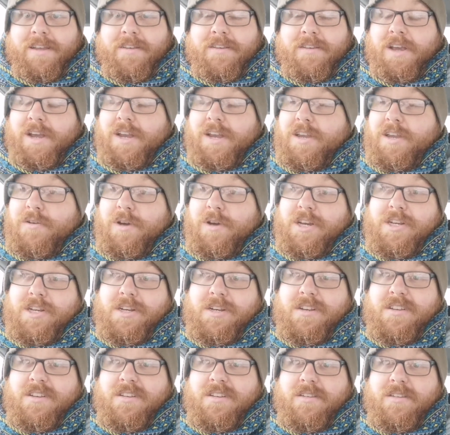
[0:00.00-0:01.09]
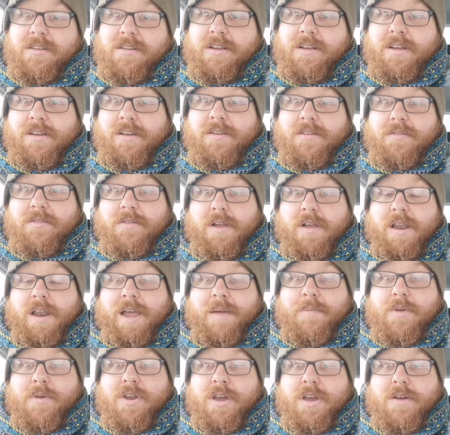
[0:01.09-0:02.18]
So any questions, then let
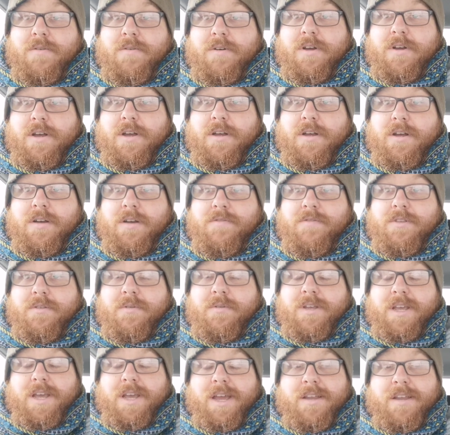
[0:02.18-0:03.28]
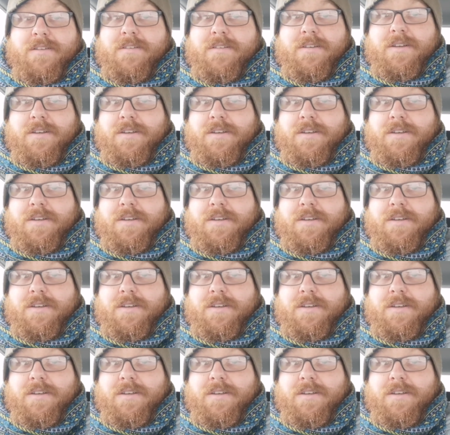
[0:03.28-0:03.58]
me know over the weekend.